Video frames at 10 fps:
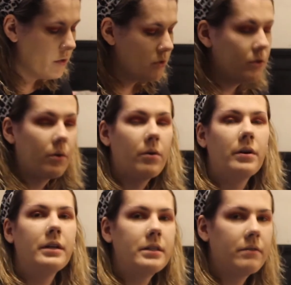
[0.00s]
So
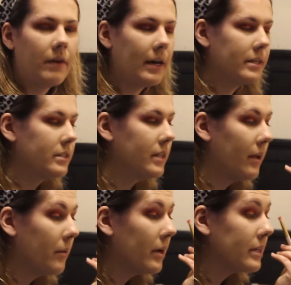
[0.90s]
according to Vice,
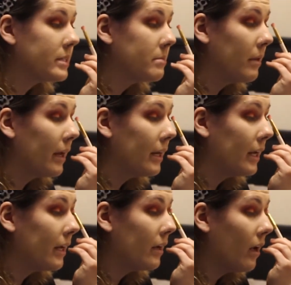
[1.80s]
they were
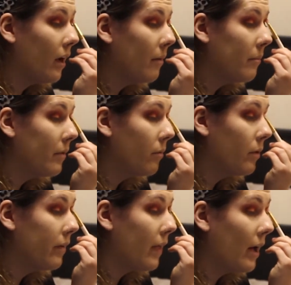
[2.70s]
explaining,
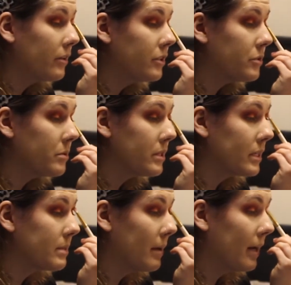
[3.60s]
one of the elders was
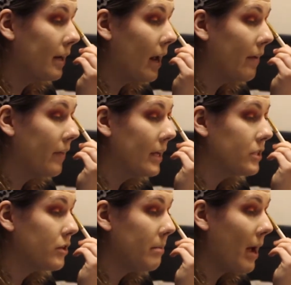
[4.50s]
explaining kind of the
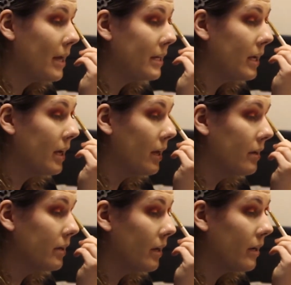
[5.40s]
history behind it, and
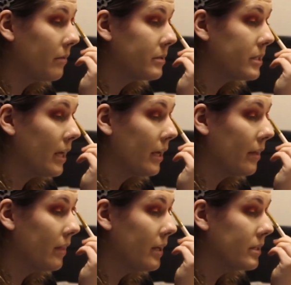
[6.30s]
it kind of was
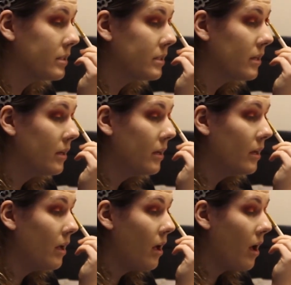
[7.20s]
like this,
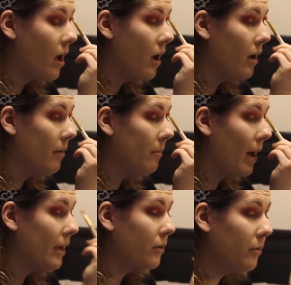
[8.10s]

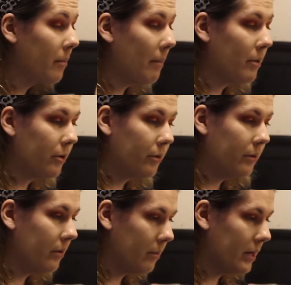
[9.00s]
I don't remember
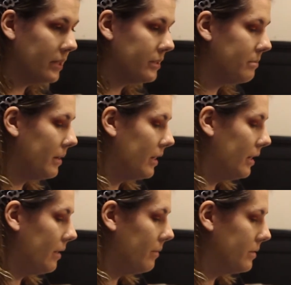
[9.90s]
who it was,
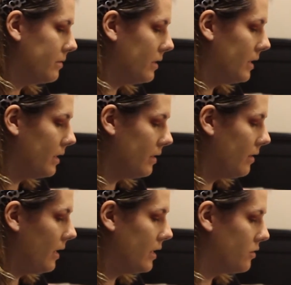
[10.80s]
but it was
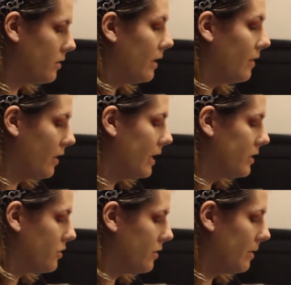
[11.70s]
in their
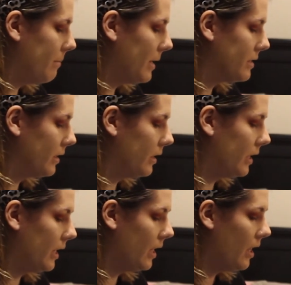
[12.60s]
history, basically,